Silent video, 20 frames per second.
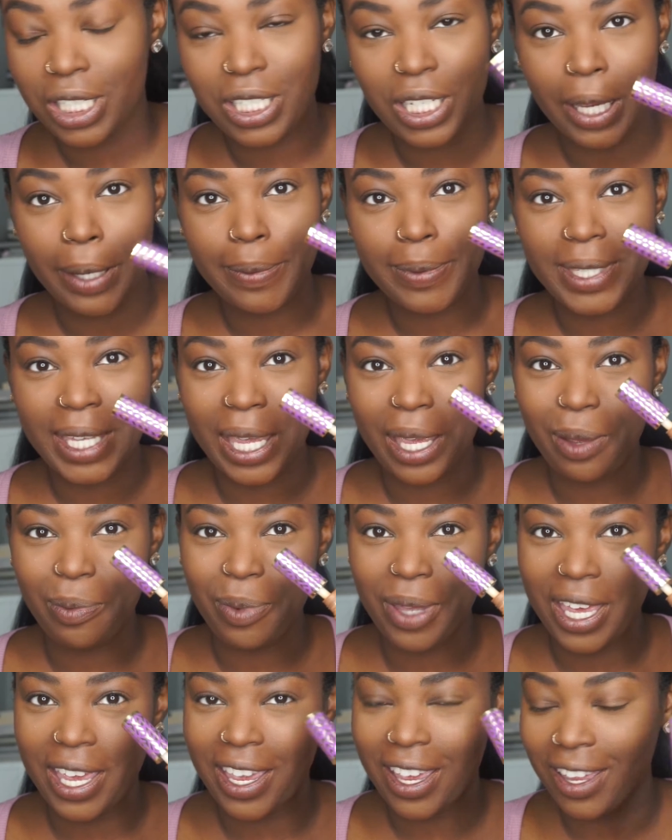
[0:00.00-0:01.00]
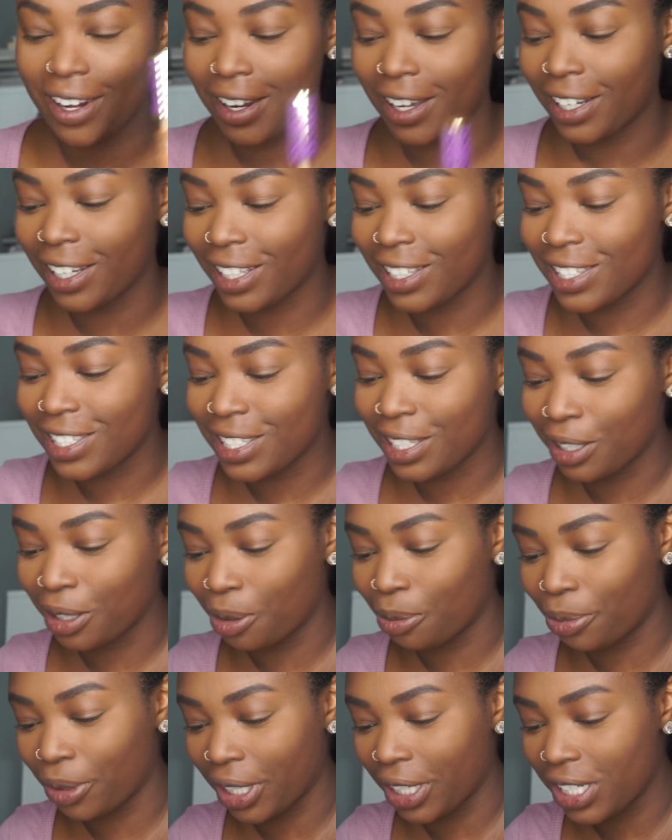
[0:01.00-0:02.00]
Shape tape and a
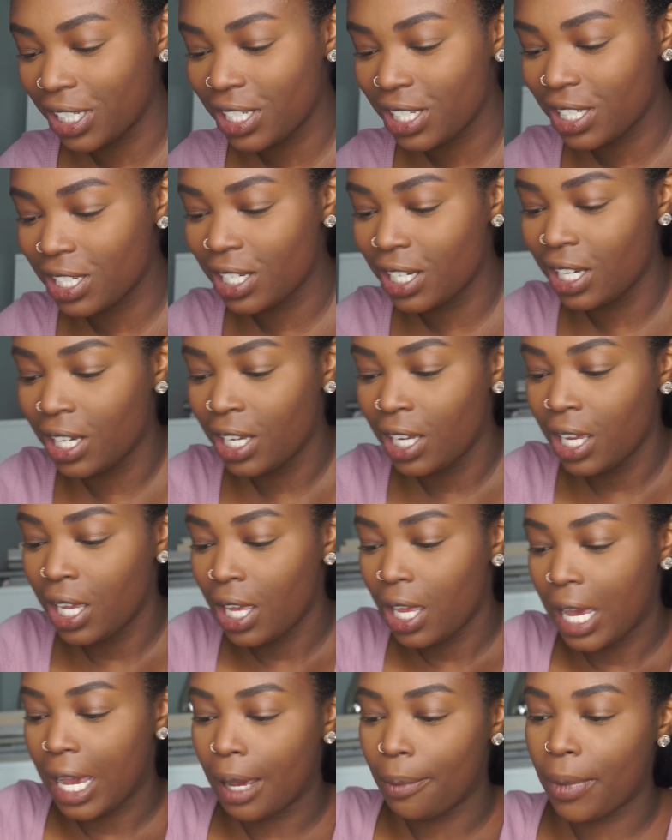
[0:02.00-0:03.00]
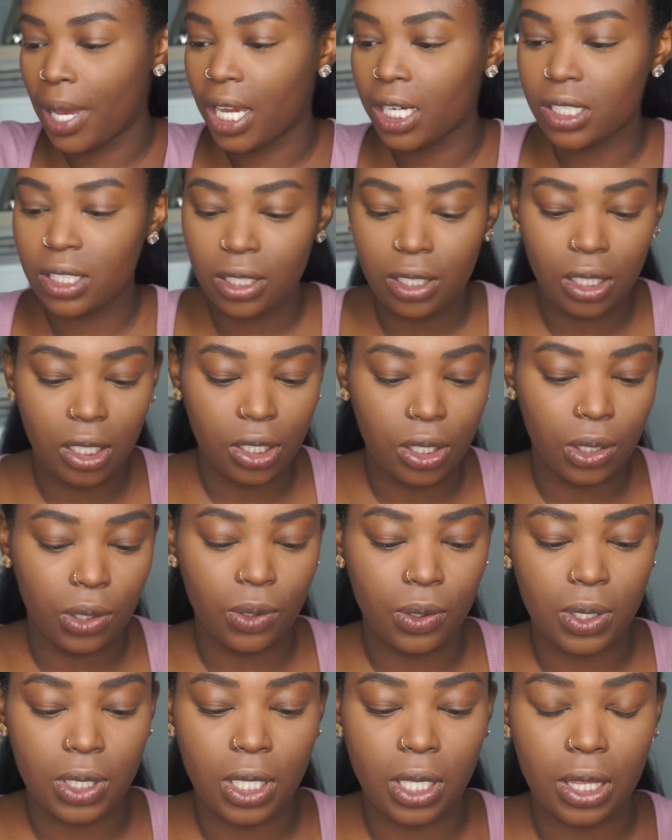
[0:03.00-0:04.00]
concealer brush. I'm actually going to
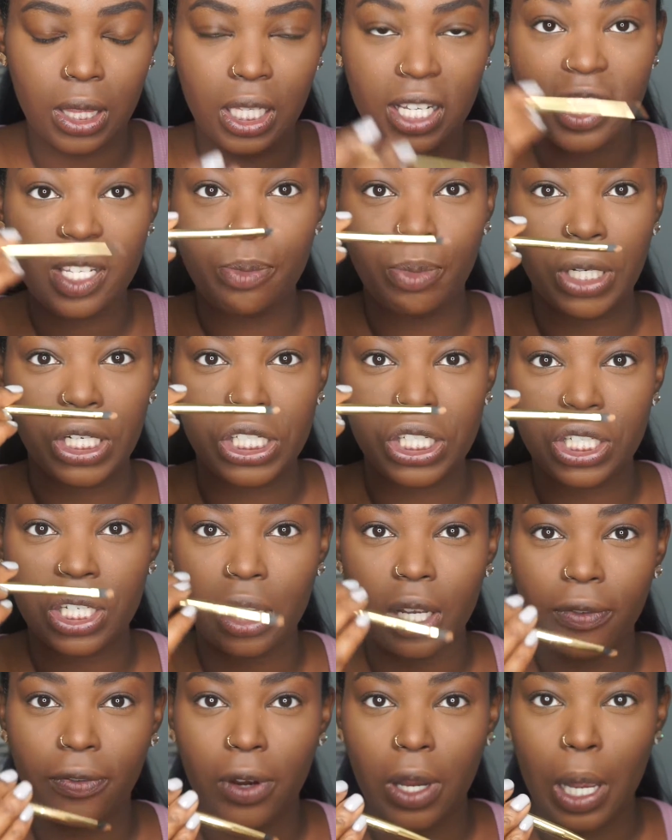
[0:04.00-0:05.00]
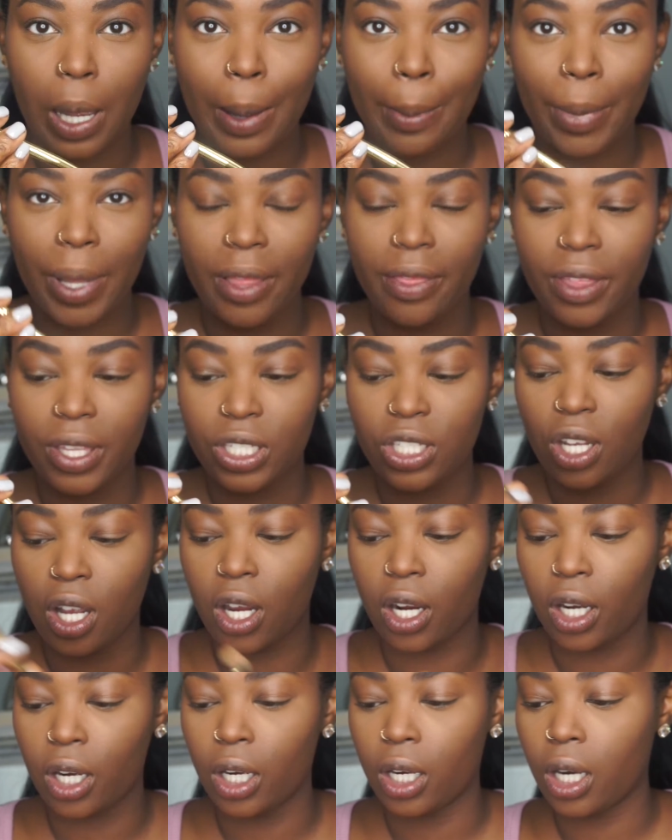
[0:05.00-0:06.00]
use this brush from the
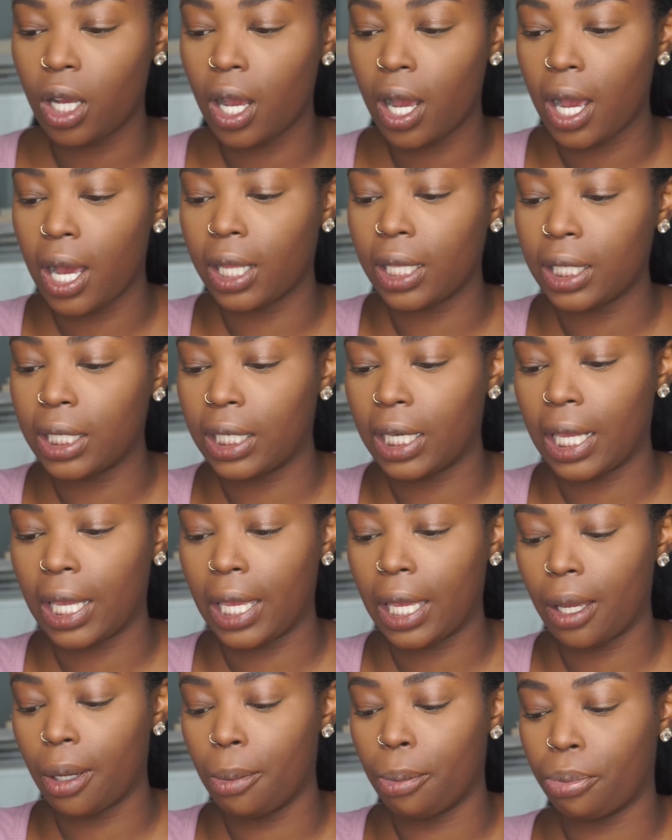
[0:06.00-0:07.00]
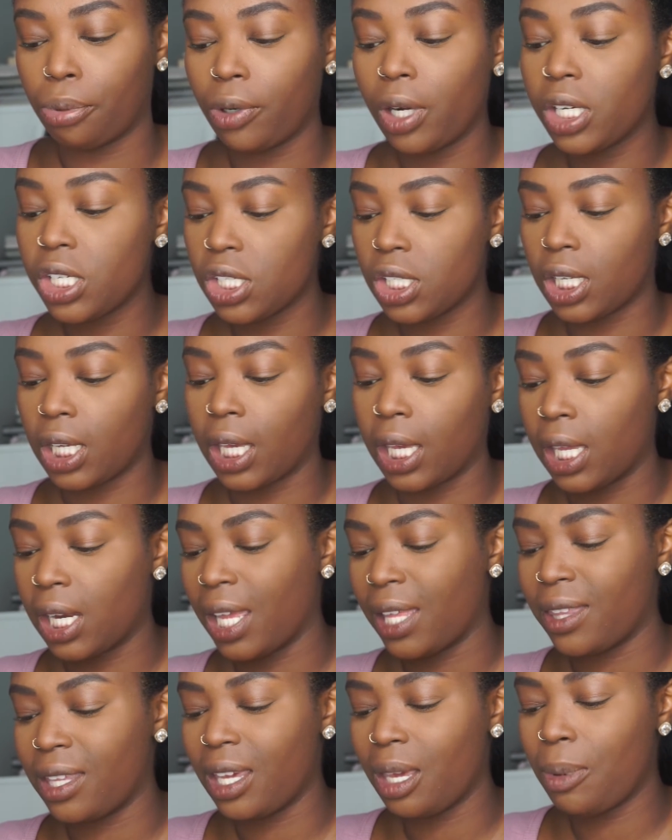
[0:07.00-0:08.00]
Tarte Holiday Brush Kit.
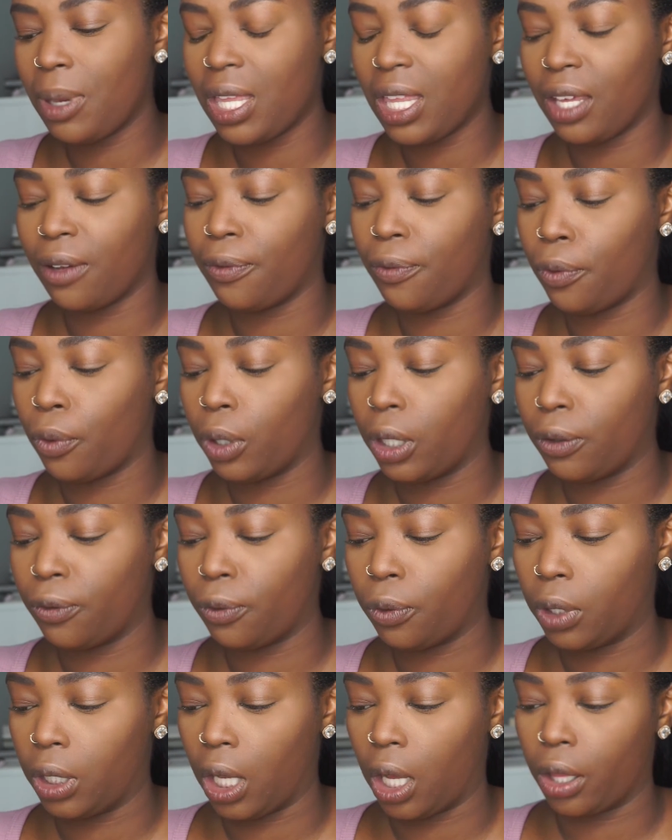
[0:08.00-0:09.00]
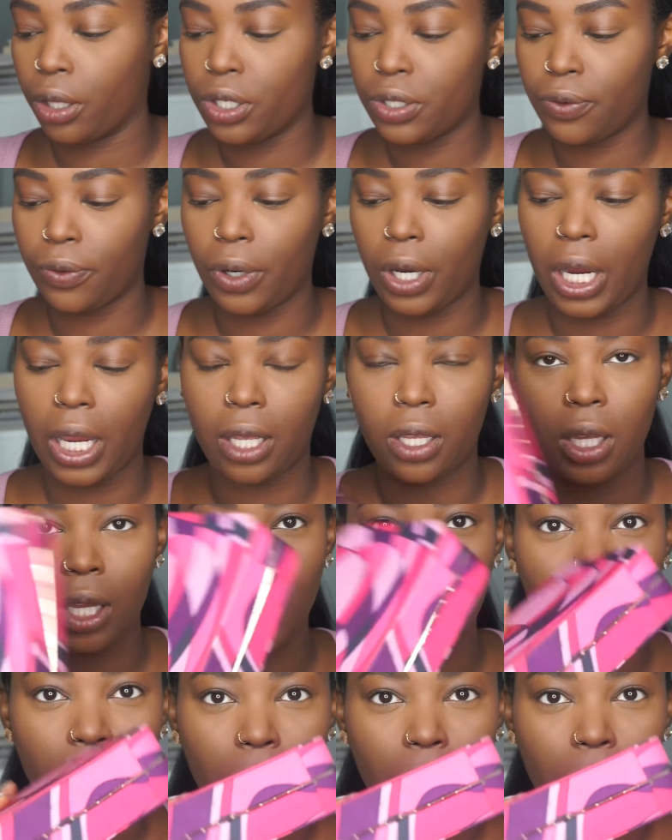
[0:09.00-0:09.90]
I think I paid like $44 for it.